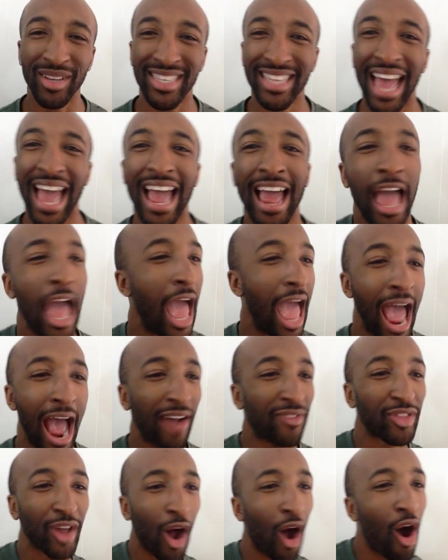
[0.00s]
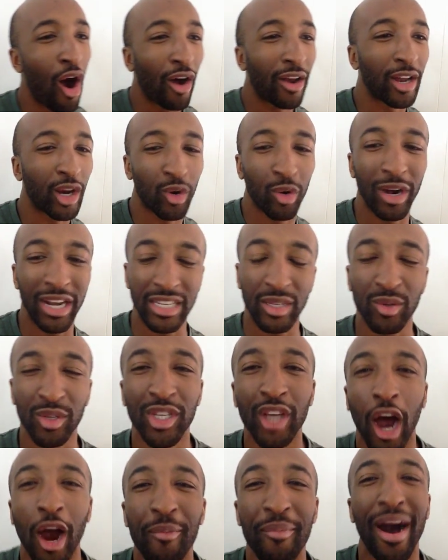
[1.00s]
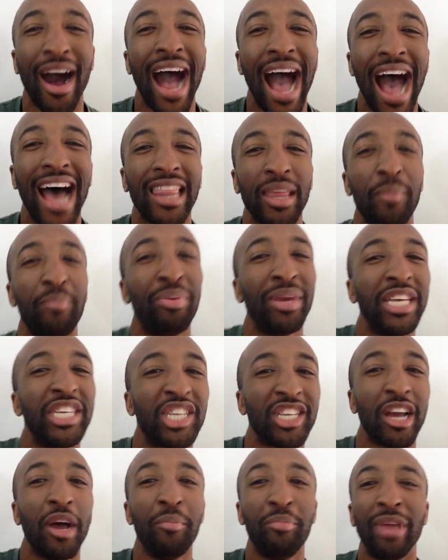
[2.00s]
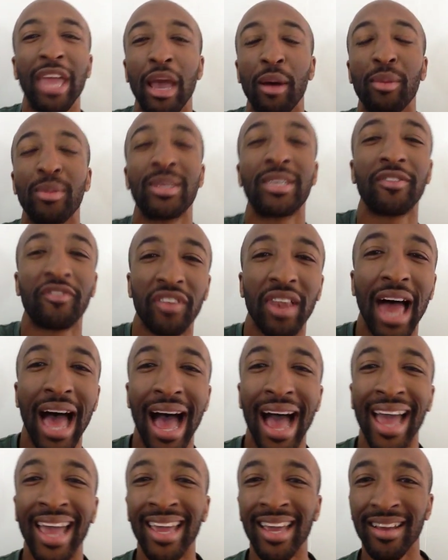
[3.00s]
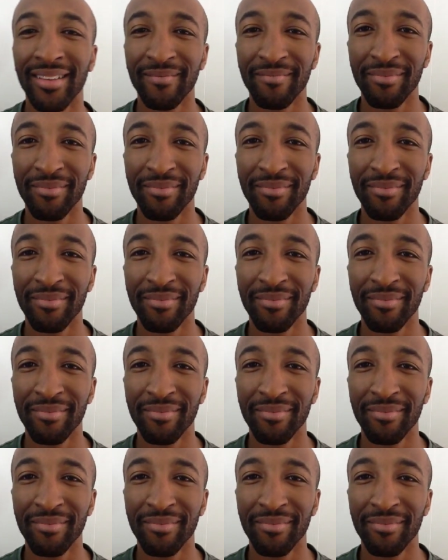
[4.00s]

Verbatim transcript: was that after all the critics was talking about how the bee shouldn't be able to fly,